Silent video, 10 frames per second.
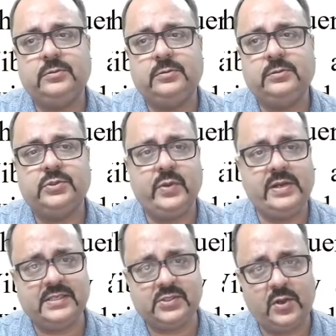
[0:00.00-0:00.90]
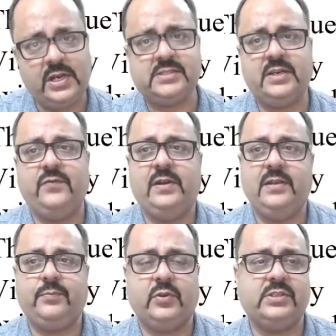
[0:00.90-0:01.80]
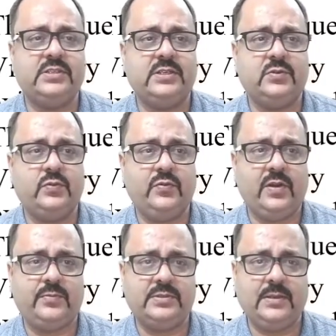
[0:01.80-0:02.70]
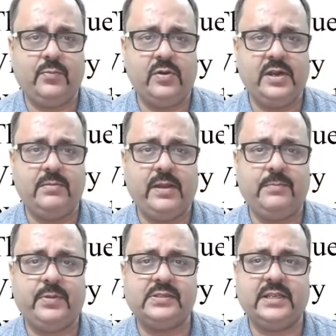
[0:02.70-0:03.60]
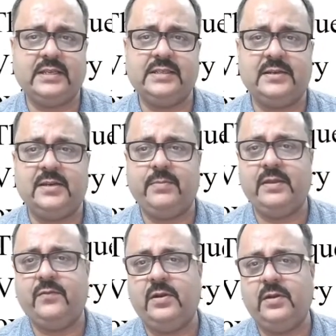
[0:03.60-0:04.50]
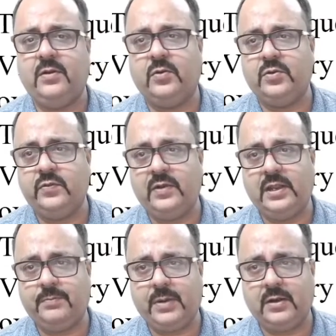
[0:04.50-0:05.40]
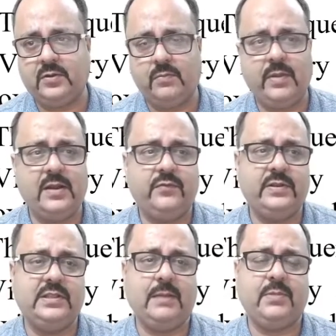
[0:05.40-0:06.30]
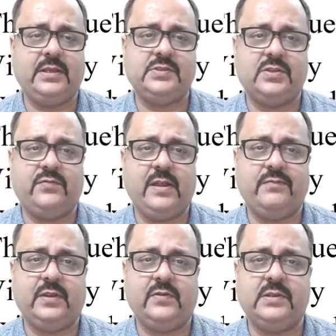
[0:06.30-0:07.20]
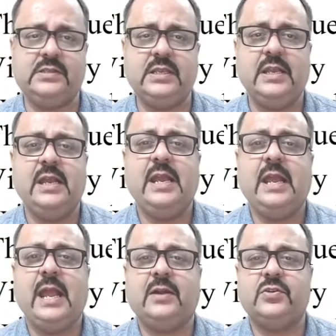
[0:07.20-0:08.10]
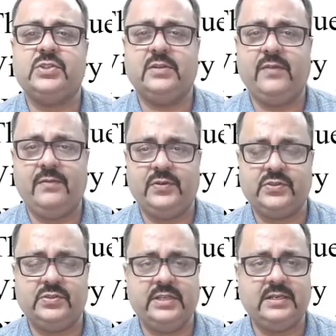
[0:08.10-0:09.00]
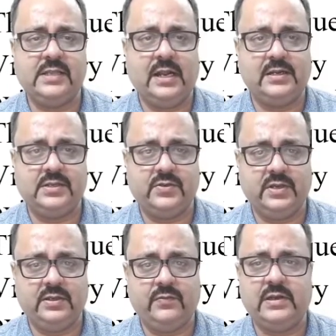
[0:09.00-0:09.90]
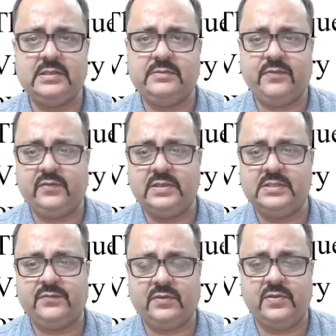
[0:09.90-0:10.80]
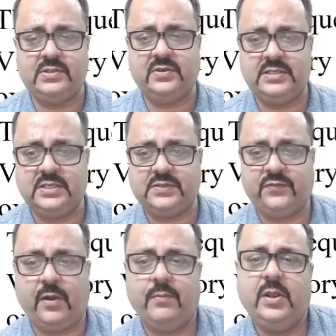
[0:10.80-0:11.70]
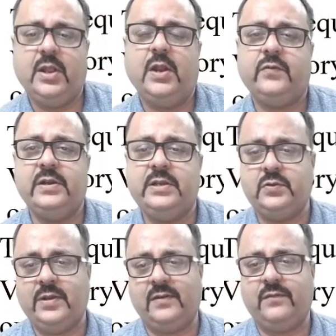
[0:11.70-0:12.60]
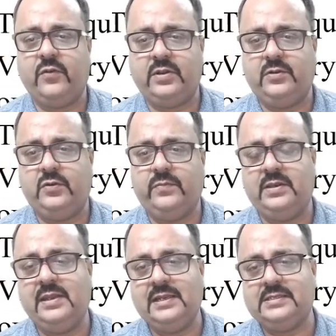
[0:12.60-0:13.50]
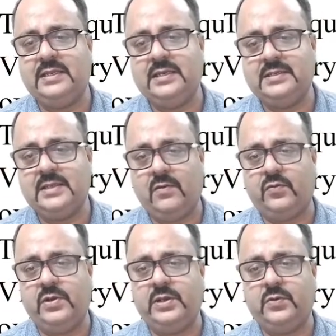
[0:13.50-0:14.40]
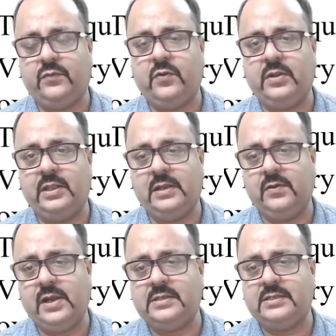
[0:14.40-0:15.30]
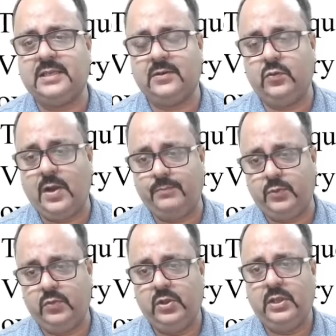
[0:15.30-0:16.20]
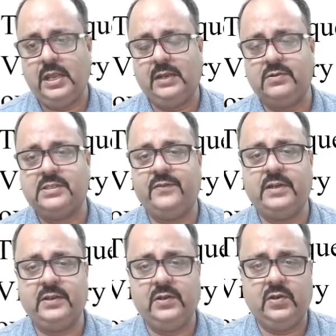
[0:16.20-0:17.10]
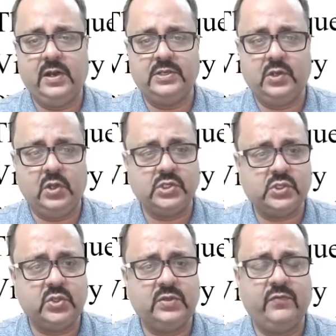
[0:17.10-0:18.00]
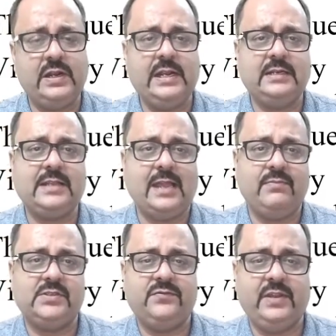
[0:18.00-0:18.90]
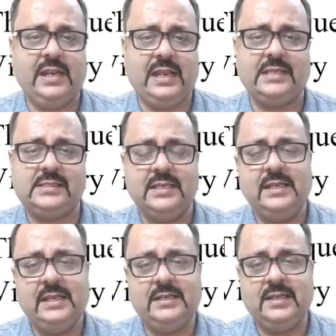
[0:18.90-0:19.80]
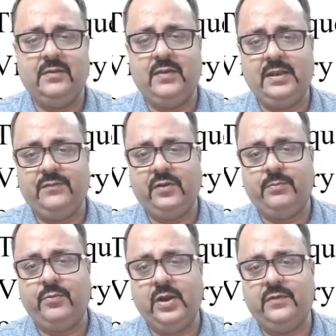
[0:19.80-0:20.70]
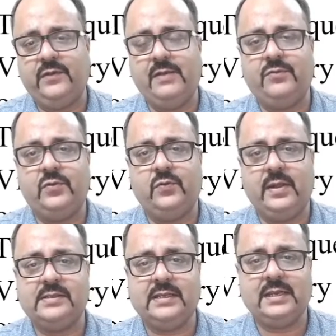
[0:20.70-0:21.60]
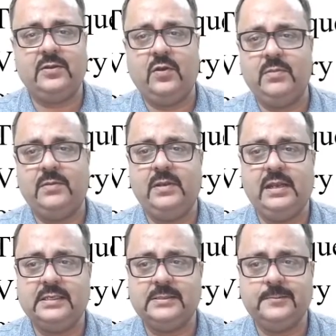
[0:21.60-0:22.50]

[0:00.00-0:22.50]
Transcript: So it's a solid state welding process. In two workpieces are bonded by pressure exerted by to the welding part, combined with the application of high frequency acoustic vibrations, that is ultrasonic. What is the frequency? Frequency ranges from 20 to around 40. To be realistic, it is around 20 to 40 kilohertz. It can go up to around 70 kilohertz. Also, the welding time is very less. It can vary from 0.5 to 1 second or maybe less.